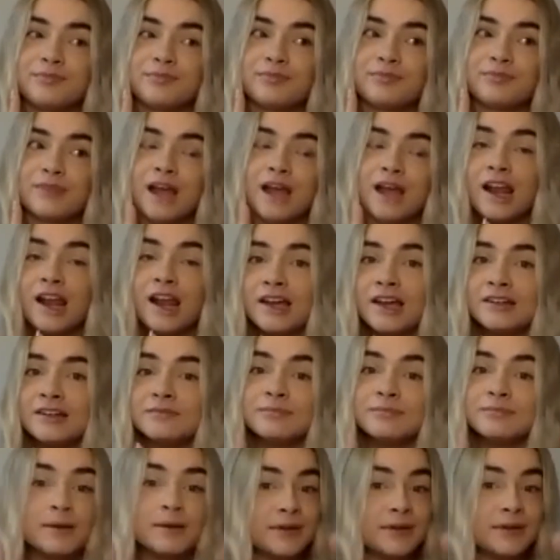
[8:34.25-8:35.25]
a line,
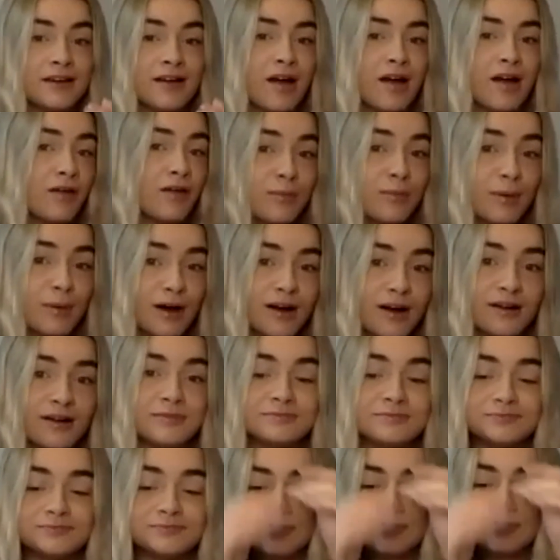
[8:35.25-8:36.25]
maybe half a bar.
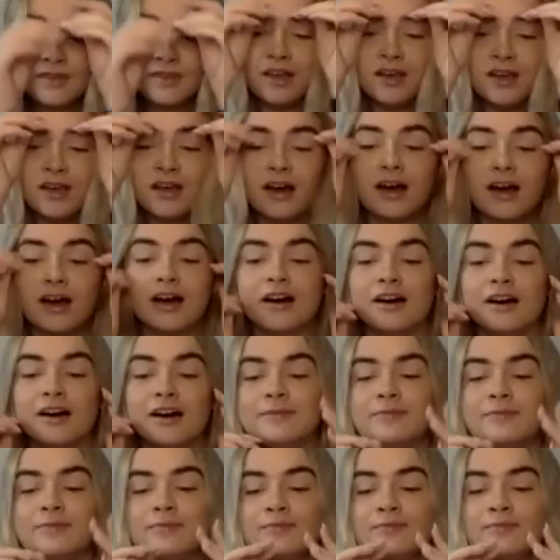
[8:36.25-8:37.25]

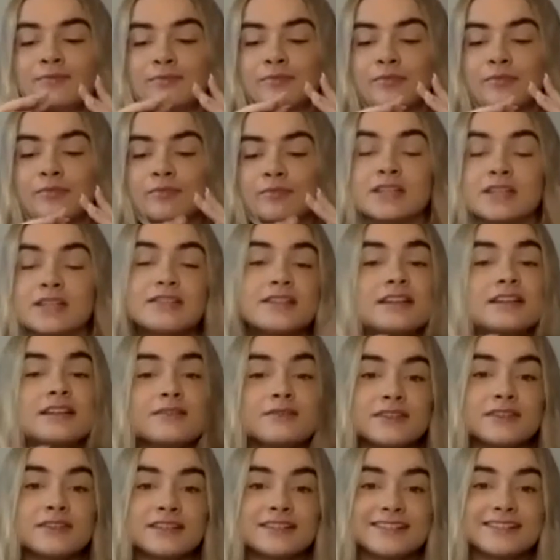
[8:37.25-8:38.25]
So little
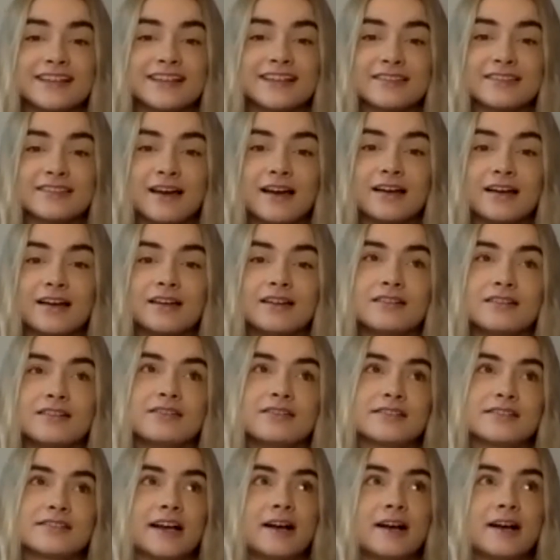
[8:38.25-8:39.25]
things like that can
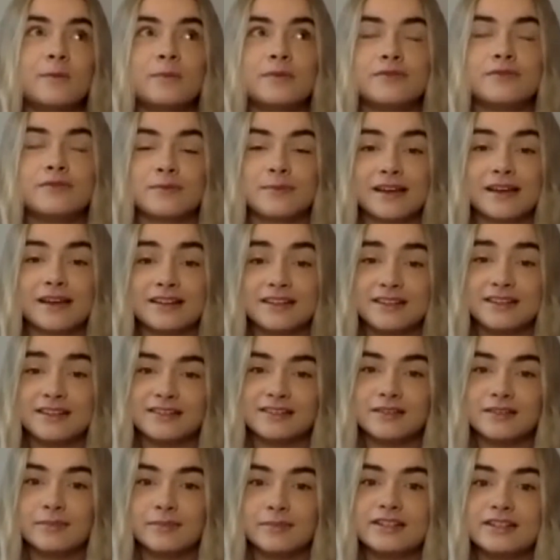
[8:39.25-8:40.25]
just help with the
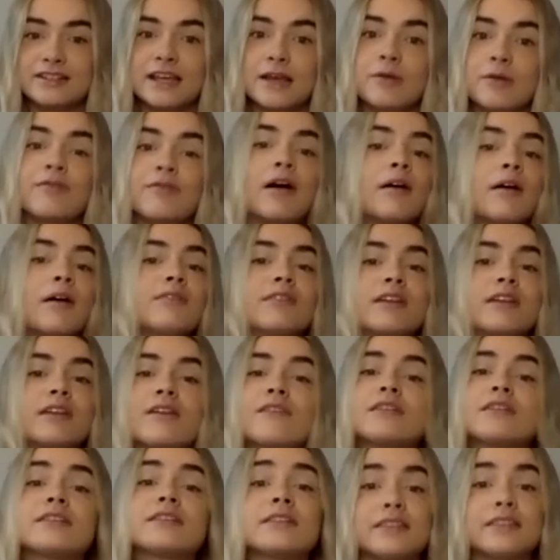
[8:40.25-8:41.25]
magnesium intake without even
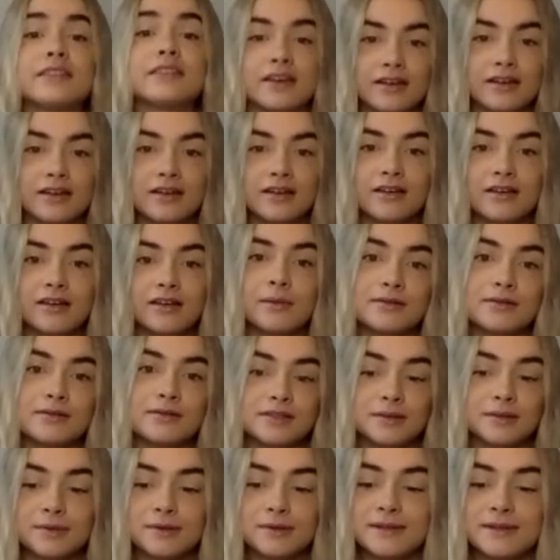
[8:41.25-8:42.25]
having to think about
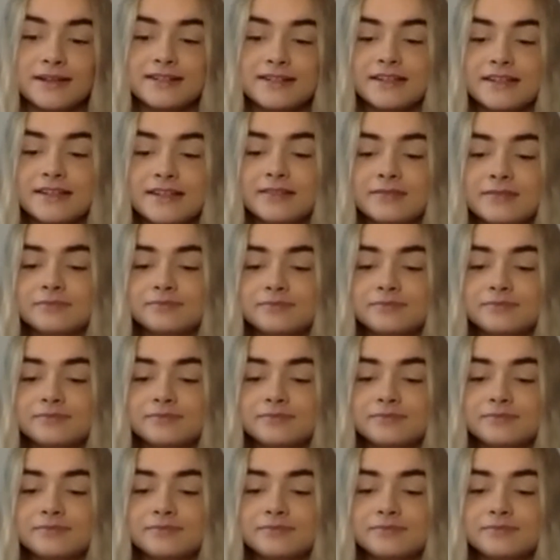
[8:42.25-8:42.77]
supplementing.